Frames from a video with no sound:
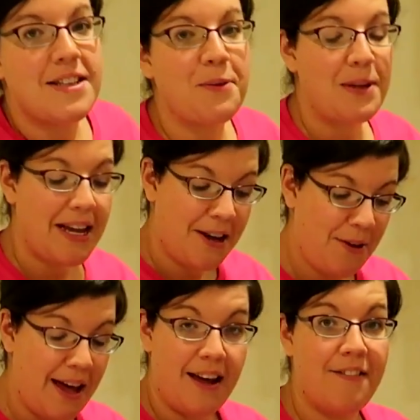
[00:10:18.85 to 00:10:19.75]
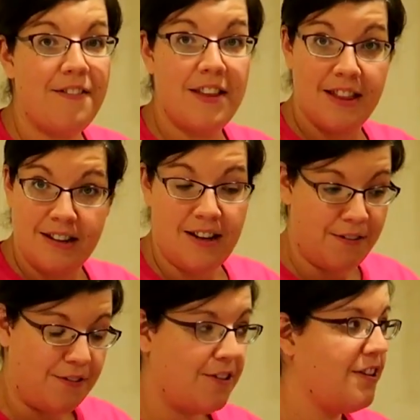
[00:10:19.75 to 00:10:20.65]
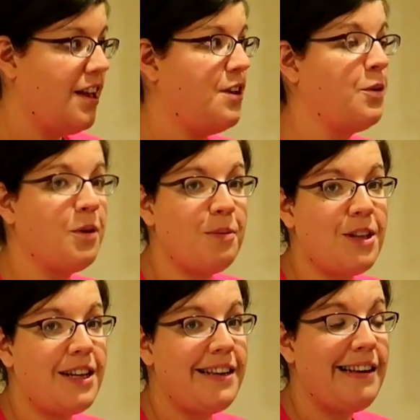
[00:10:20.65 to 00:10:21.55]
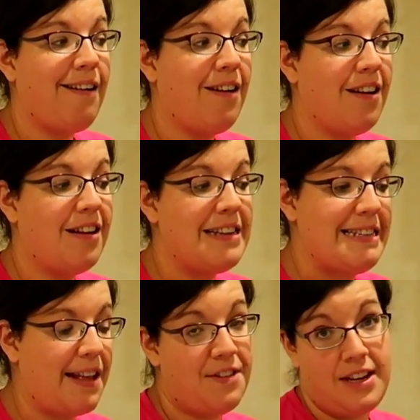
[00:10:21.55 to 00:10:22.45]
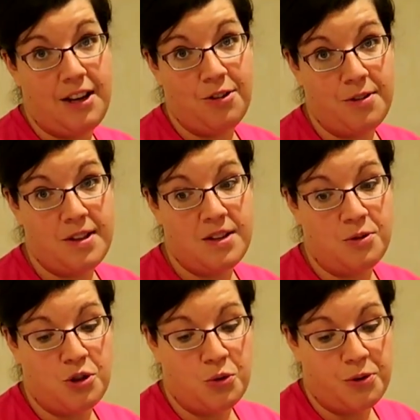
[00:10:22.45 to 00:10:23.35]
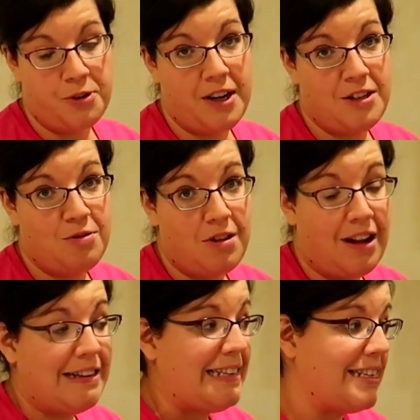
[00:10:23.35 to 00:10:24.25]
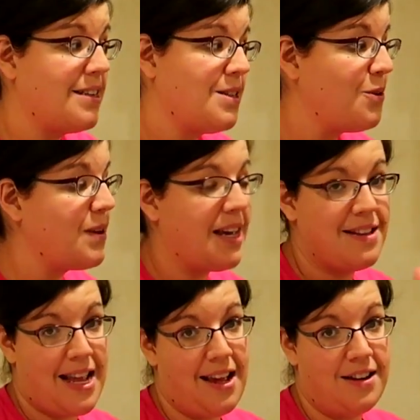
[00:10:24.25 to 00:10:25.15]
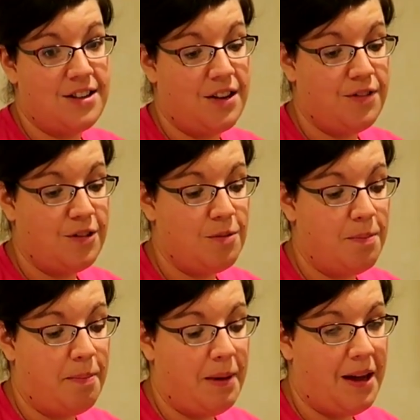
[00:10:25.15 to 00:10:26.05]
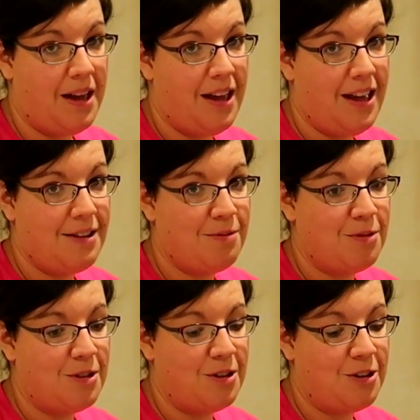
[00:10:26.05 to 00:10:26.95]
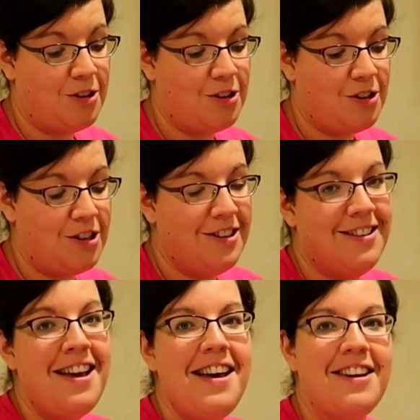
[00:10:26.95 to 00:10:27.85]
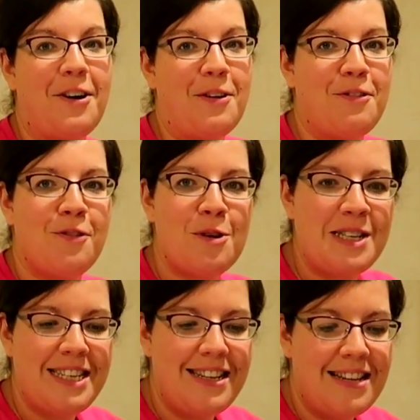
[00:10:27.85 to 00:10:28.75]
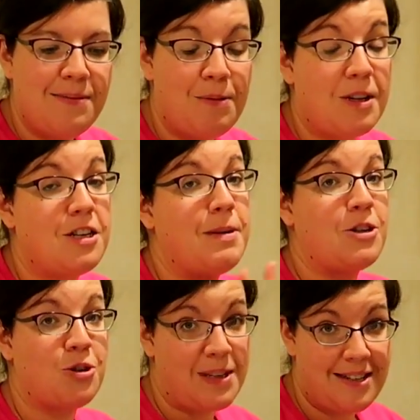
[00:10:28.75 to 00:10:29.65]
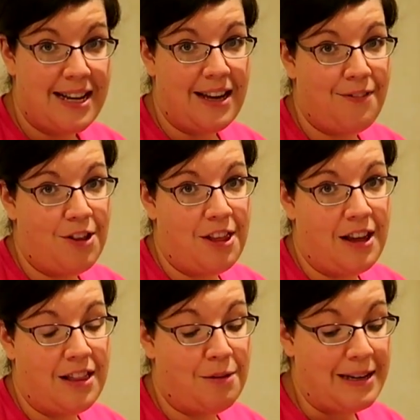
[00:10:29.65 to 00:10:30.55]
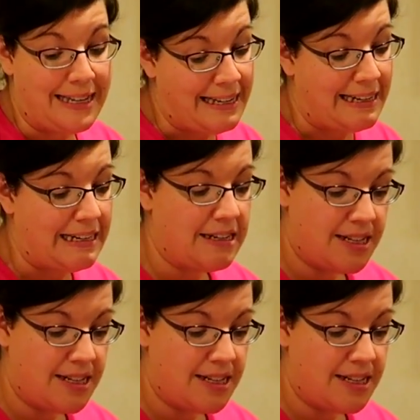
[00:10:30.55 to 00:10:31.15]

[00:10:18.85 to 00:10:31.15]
So we now have the duffel. Normally on 7-day cruises or shorter, I do not need a suitcase and a duffel, but we're going for 14 days and we wanted to make sure we could take everything that we needed.